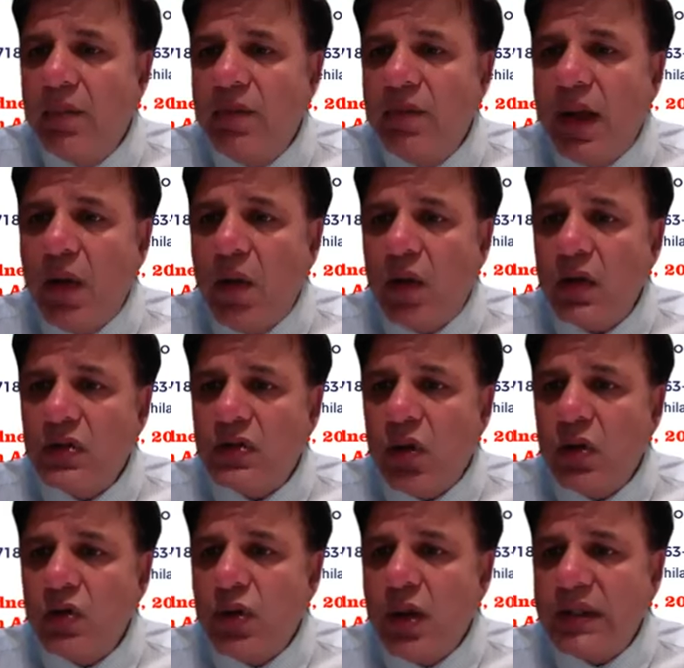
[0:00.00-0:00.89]
are
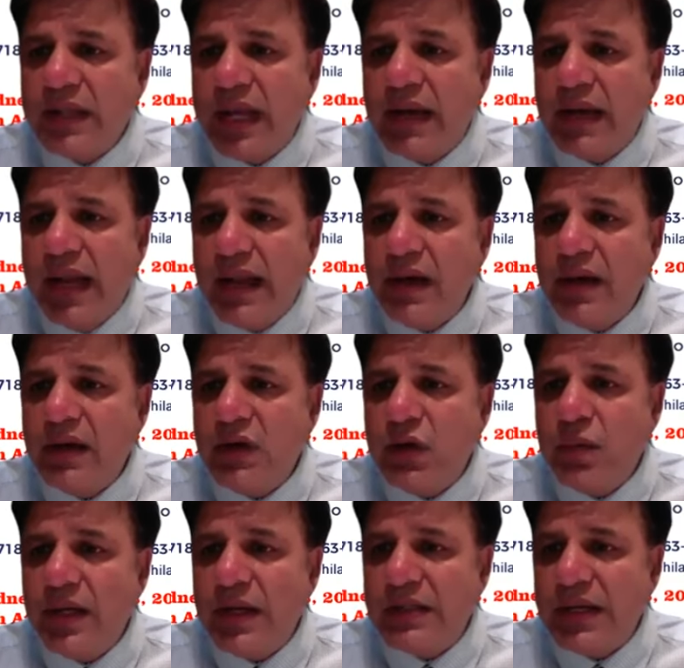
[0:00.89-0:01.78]
also asking Leonard to
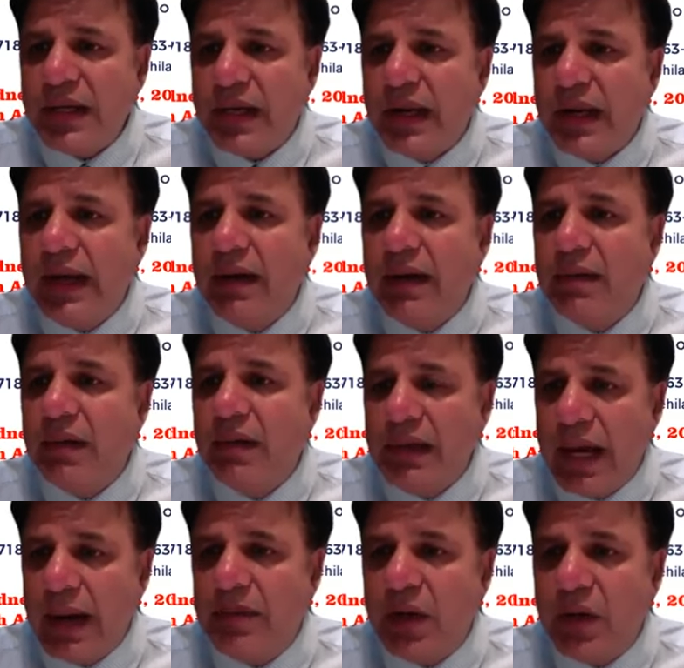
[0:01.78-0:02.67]
basically
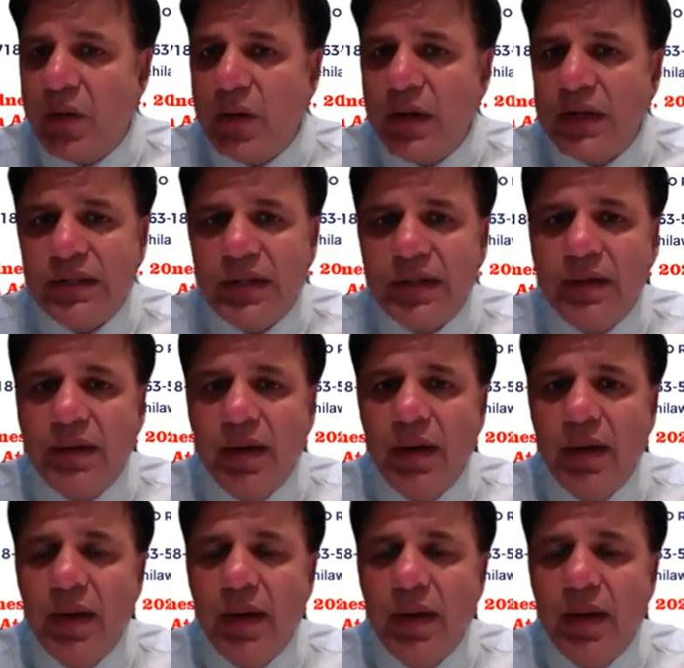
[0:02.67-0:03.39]
type the question,